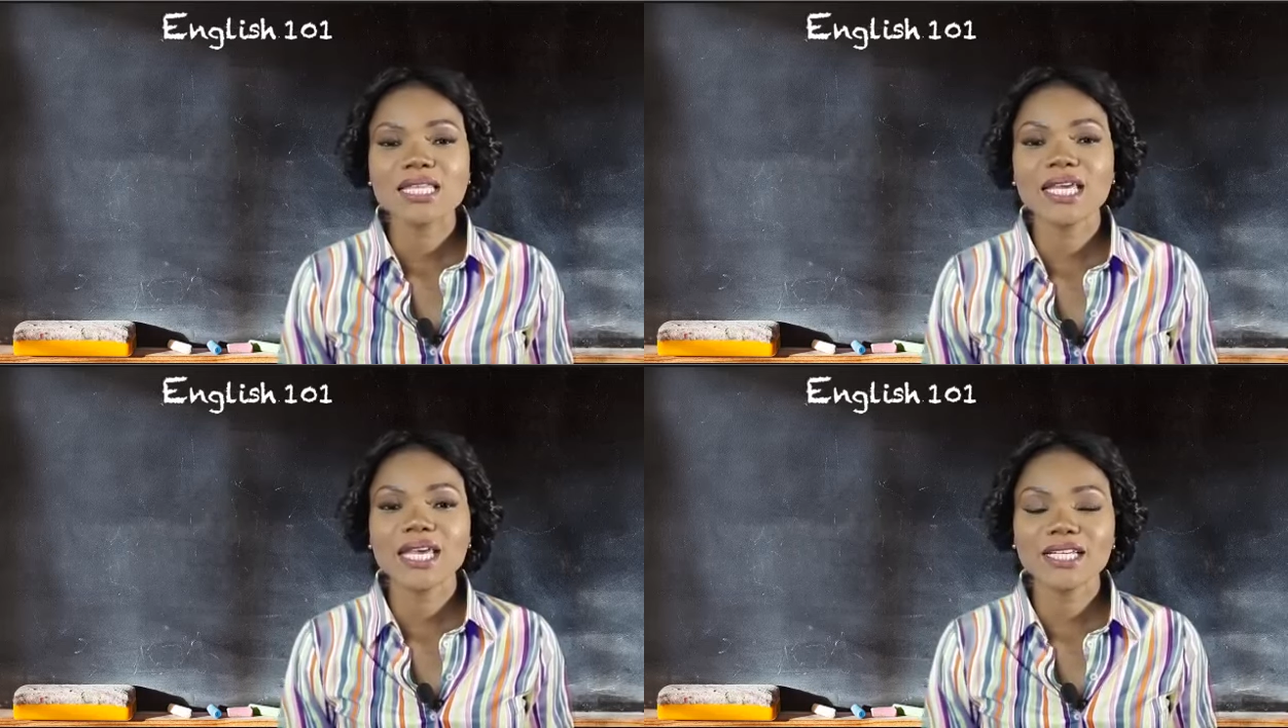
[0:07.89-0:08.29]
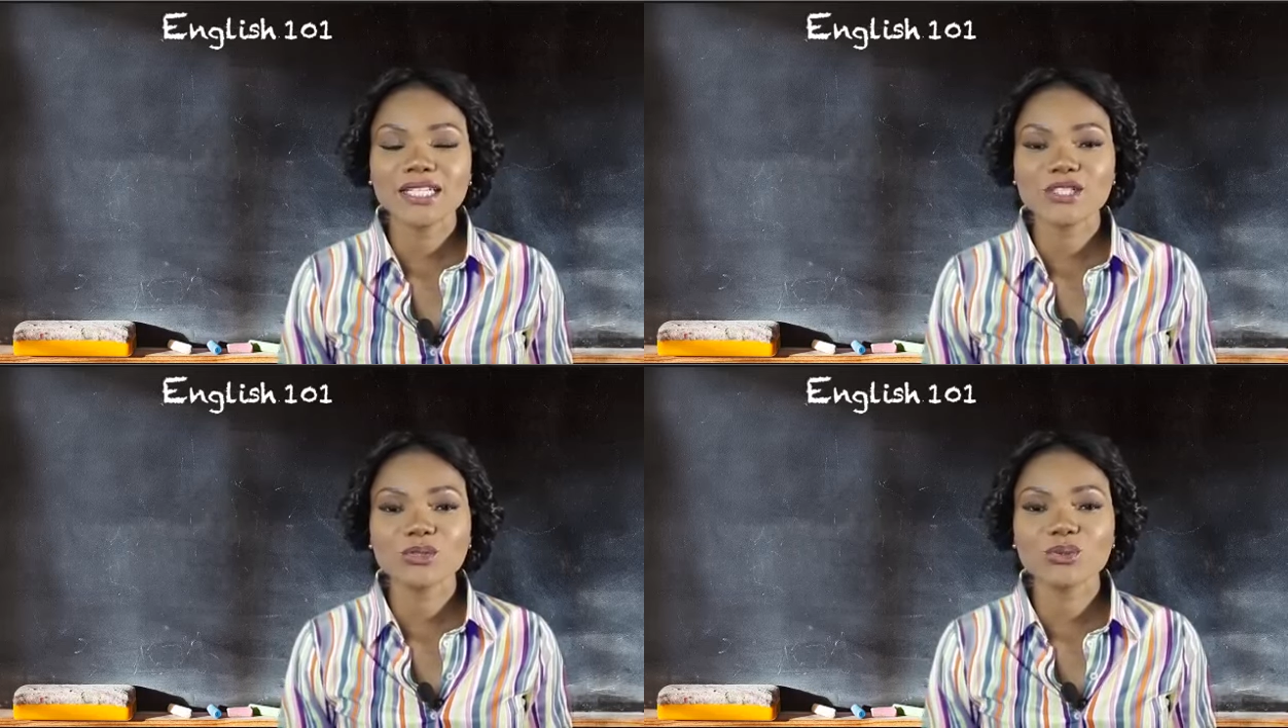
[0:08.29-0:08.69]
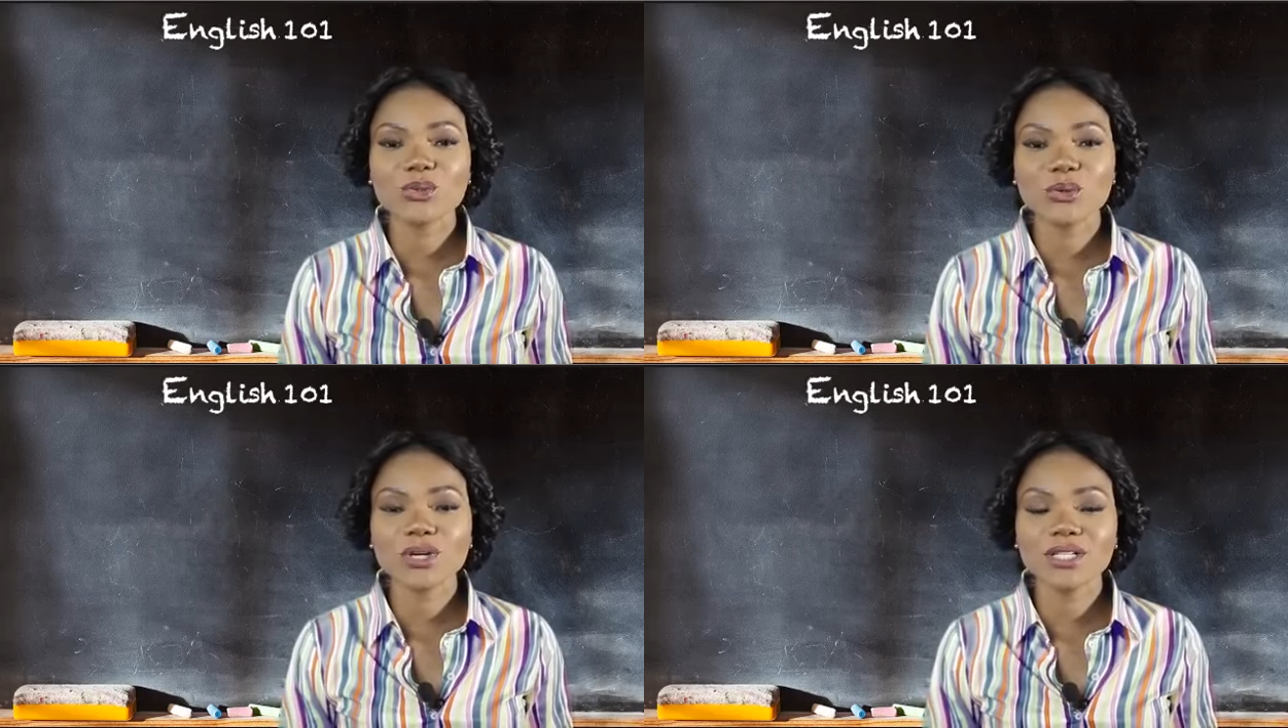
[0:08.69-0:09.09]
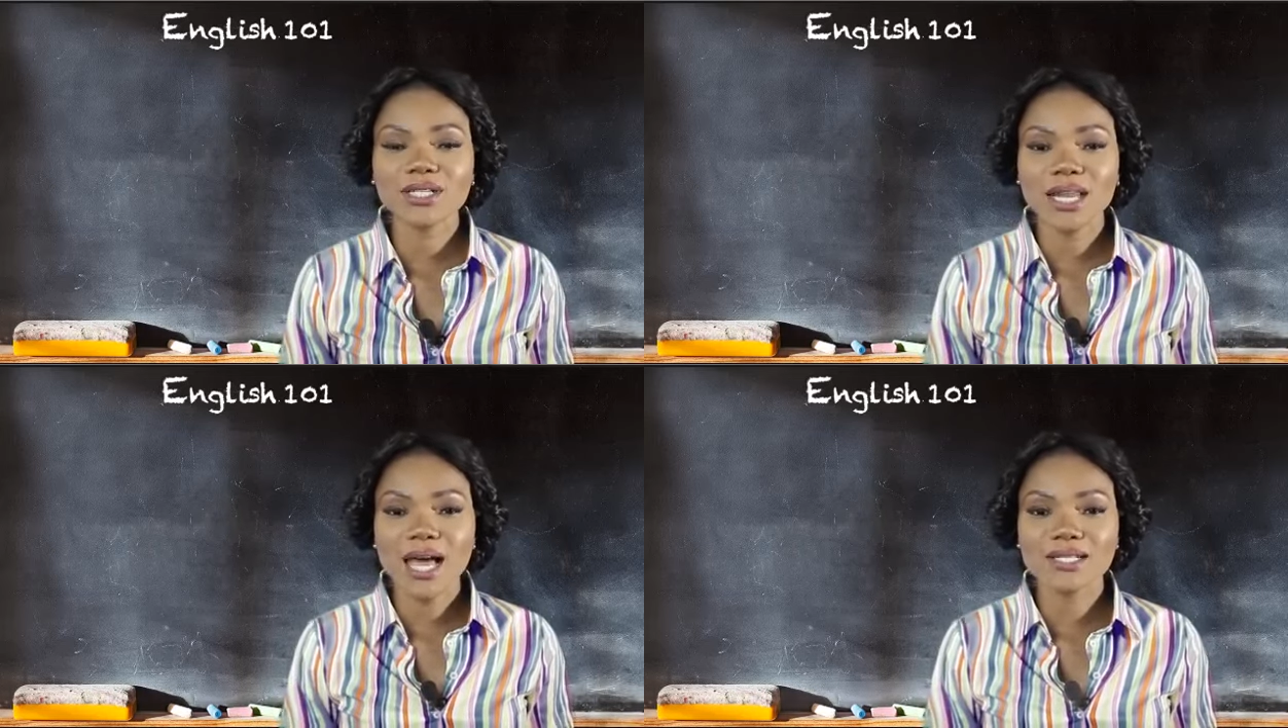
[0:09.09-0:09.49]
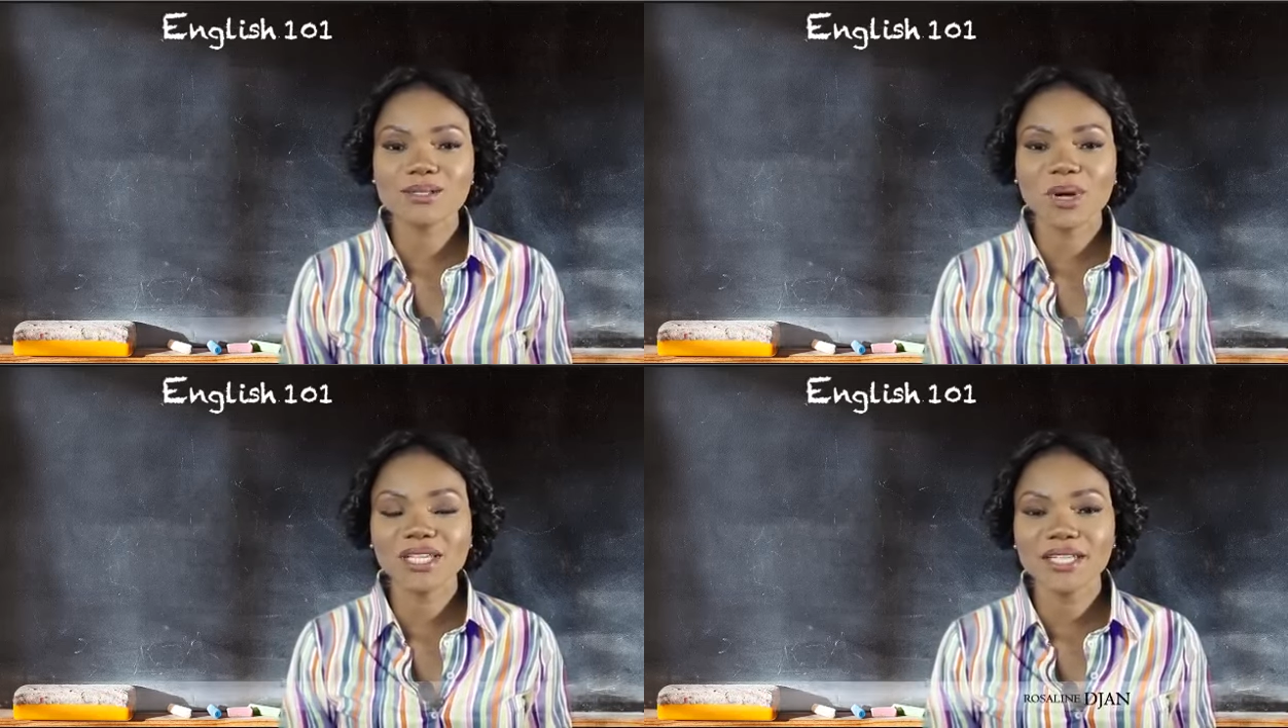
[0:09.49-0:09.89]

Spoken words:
the English tutorial class.